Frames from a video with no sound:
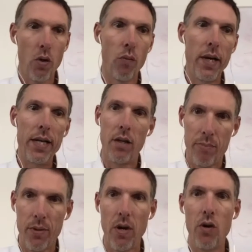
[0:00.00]
written
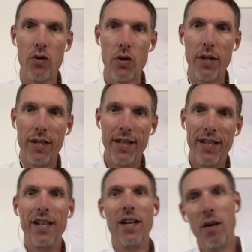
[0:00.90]
approach
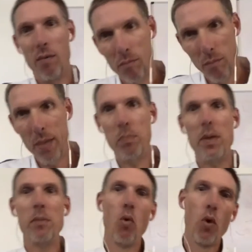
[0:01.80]
might
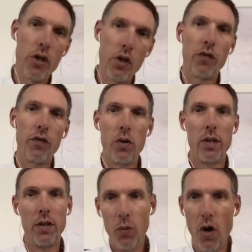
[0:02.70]
be more useful.
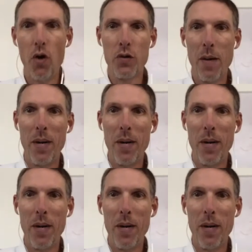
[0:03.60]
And who knows, I